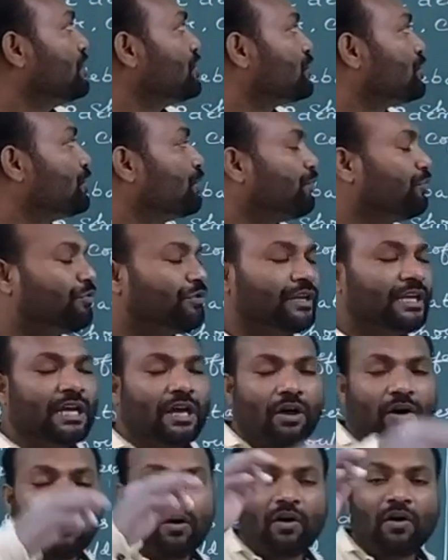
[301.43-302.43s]
to
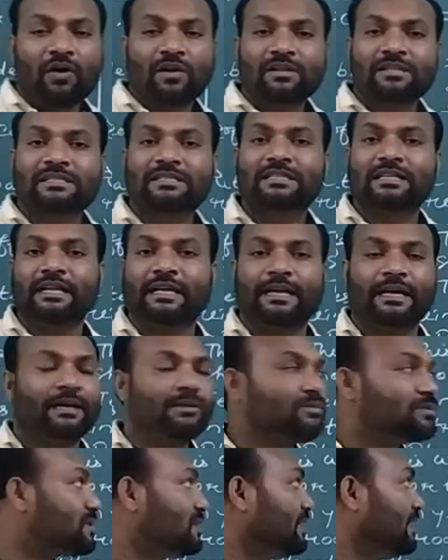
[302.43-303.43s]
free all
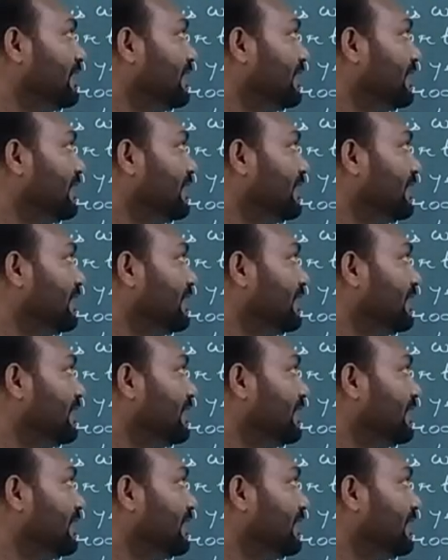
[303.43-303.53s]
slaves